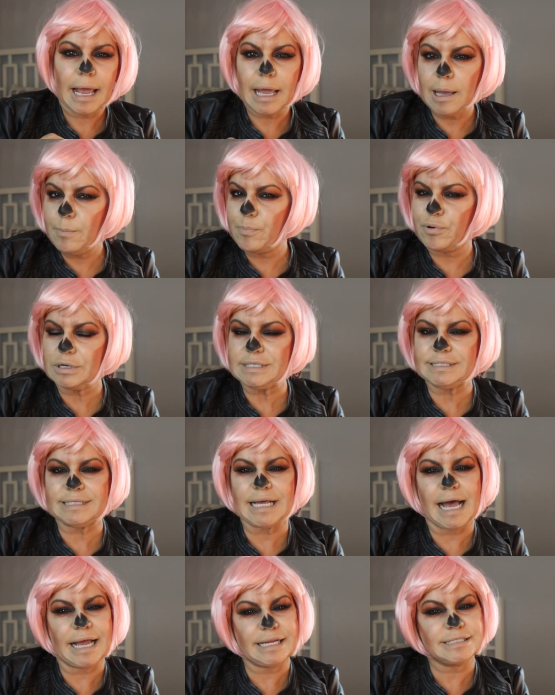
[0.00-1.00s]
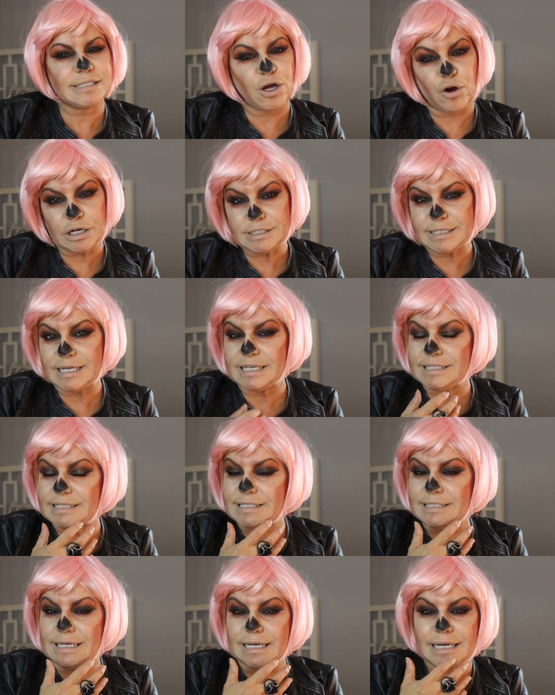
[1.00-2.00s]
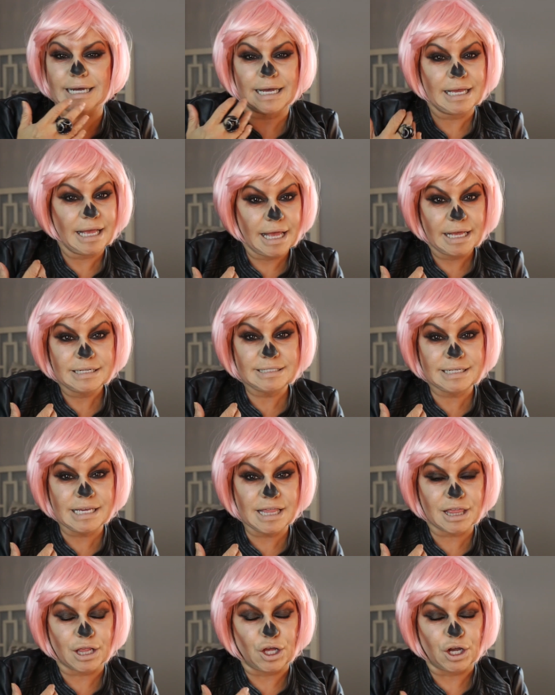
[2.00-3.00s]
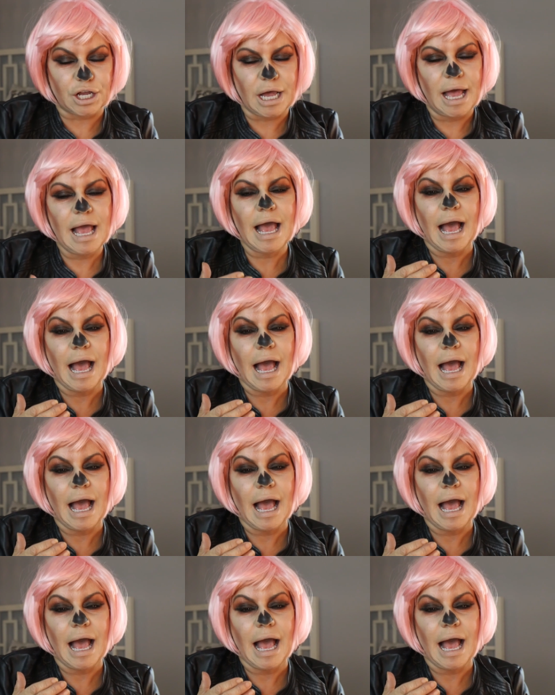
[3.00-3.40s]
imprecise artistic teeth look.